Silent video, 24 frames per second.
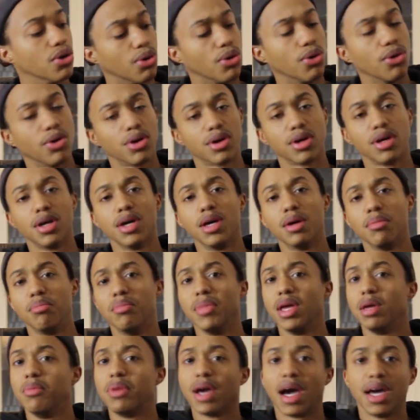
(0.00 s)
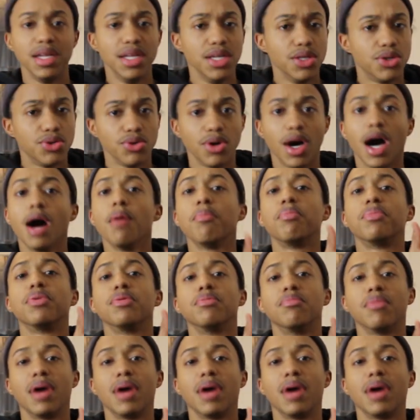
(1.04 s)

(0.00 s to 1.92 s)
or maybe i need to up